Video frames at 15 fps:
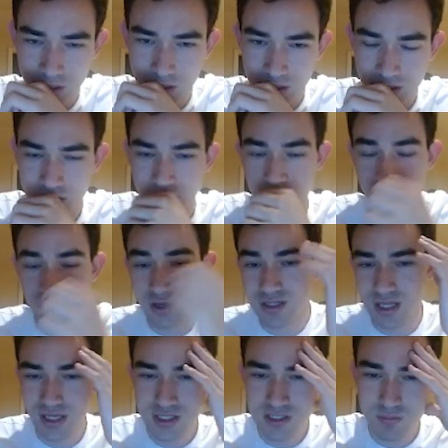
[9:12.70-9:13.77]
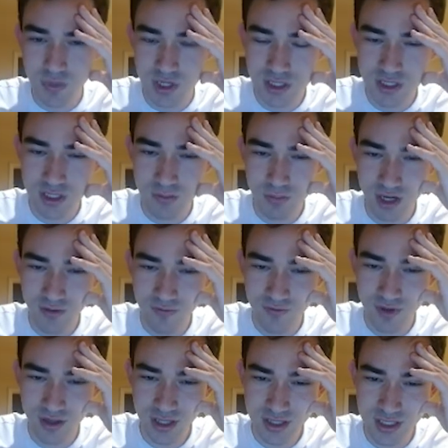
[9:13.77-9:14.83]
Now, I could take his bishop, but I
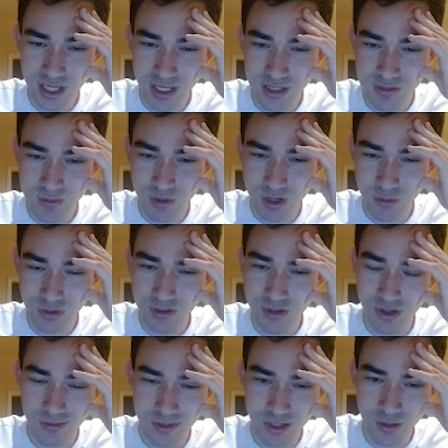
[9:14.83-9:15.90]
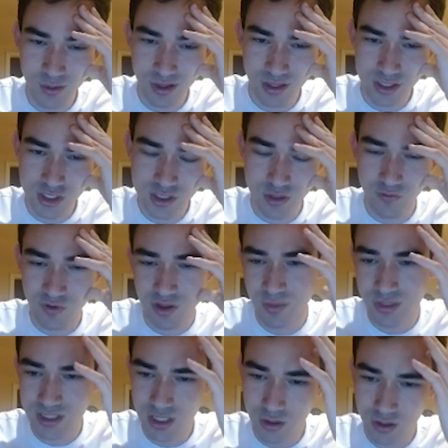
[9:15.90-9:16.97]
feel like taking his pawn would... No, you know what? Let's just go for the
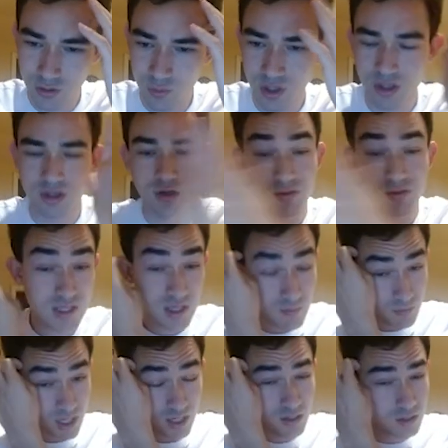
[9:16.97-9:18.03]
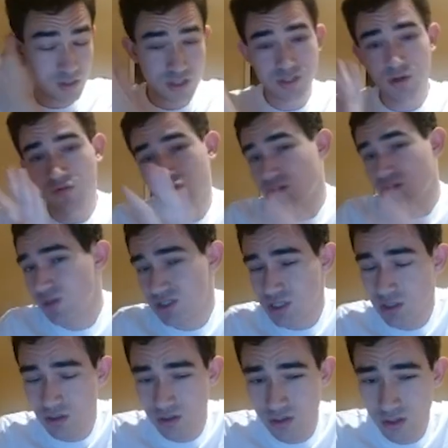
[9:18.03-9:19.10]
material. When you don't see the mate, you just go for the
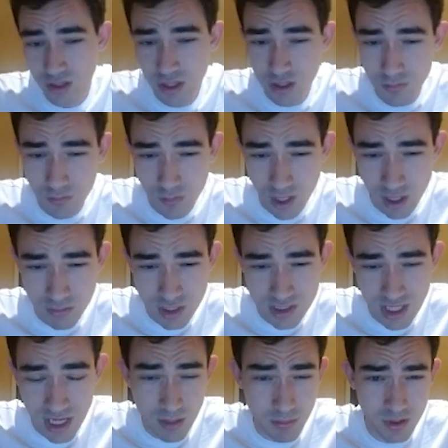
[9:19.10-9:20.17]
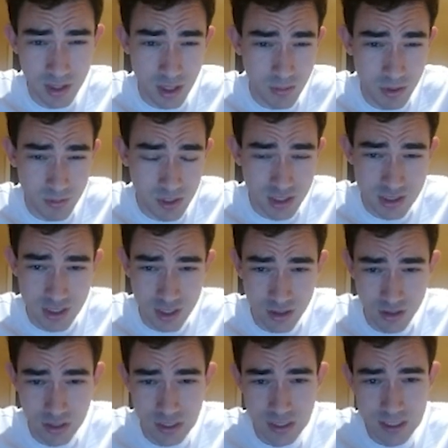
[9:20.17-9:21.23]
material. I'm just happily up a piece
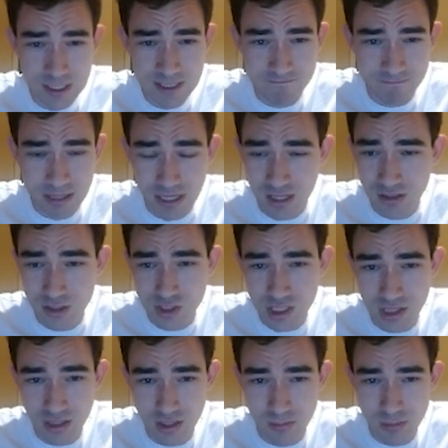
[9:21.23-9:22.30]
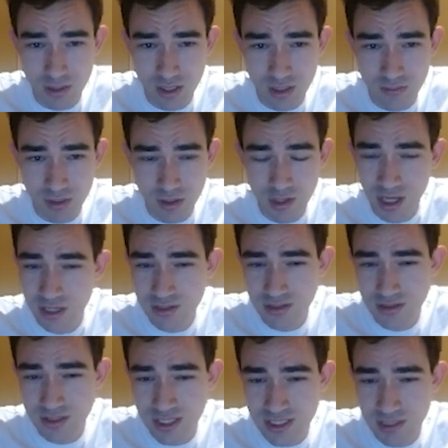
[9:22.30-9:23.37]
here, and there's nothing to complain about. I
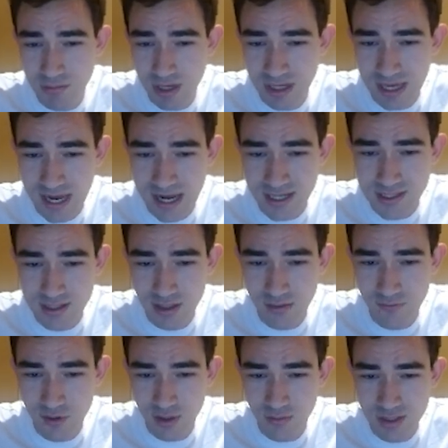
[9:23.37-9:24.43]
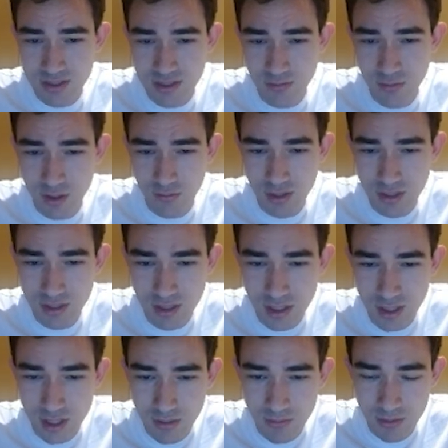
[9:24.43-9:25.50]
anticipate castling for him at some moment,
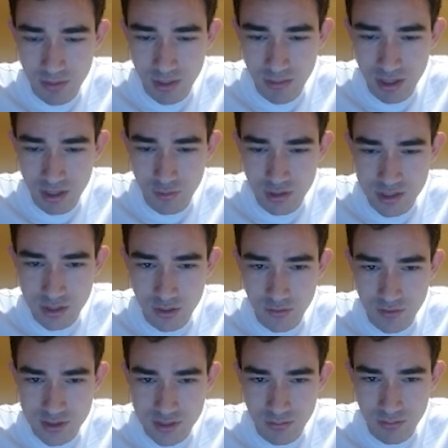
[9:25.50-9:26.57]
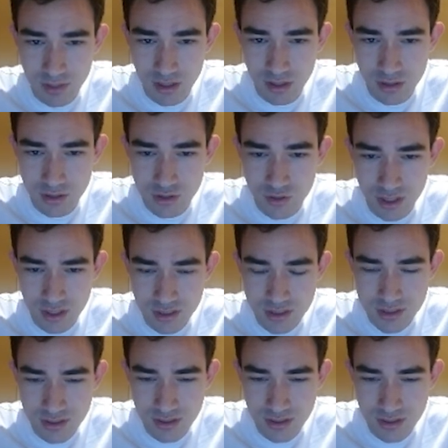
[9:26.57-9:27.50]
but maybe he wants to go for some beginner tricks.